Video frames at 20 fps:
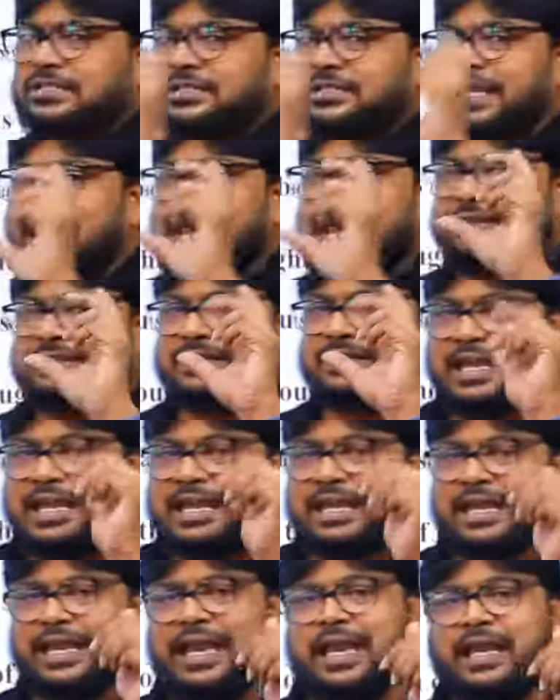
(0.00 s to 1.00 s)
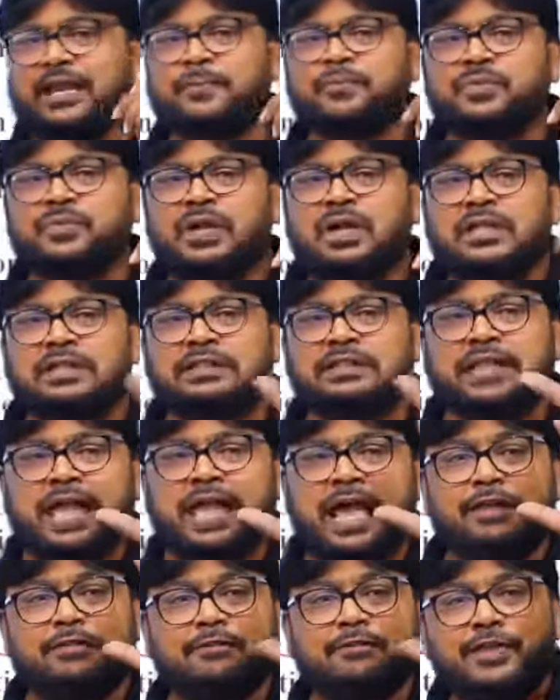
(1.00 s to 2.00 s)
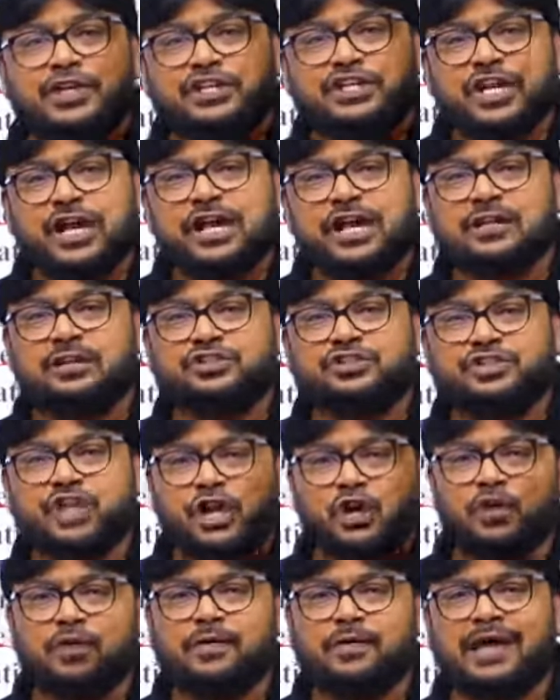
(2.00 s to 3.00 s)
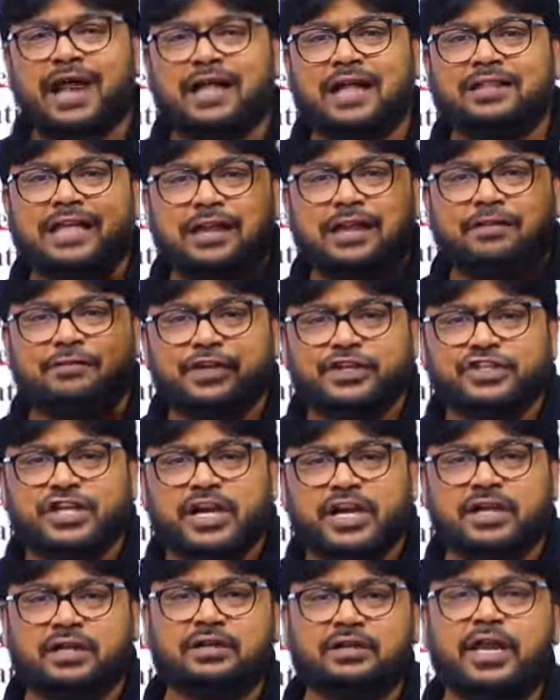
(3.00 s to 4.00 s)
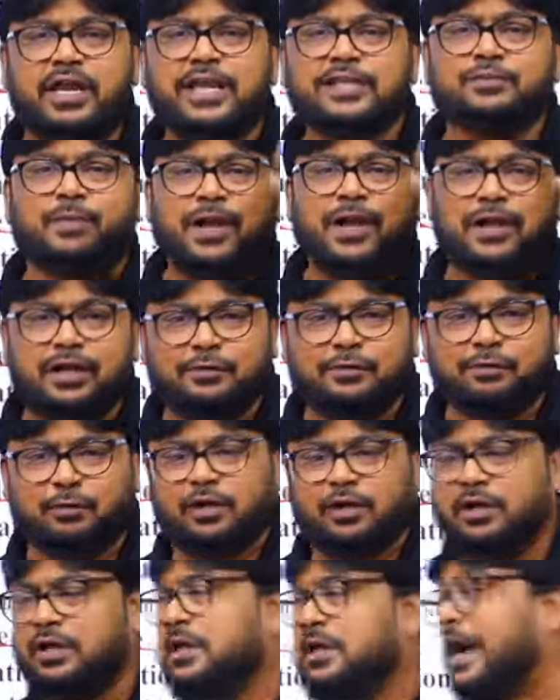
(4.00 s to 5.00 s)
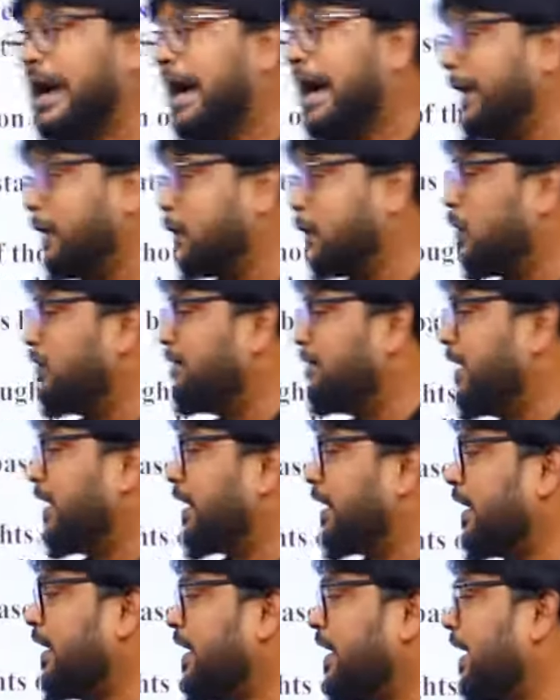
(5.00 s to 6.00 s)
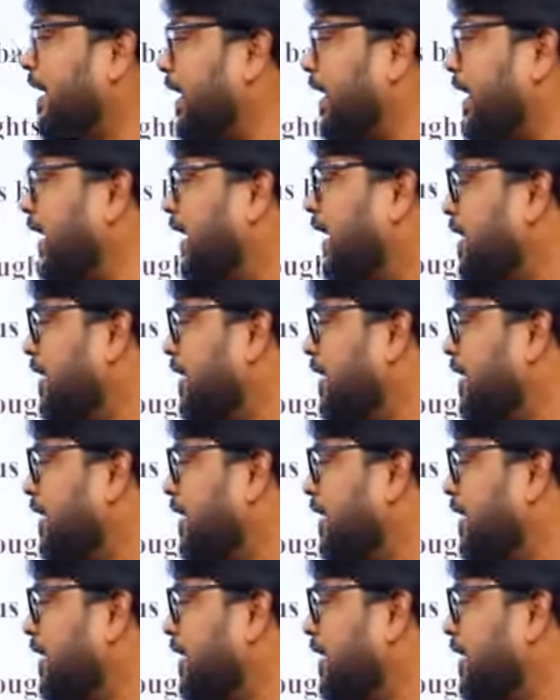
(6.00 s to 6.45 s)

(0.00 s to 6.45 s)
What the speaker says: their thinking, their vision, Che Guevara, their vision is wonderful. I told very clearly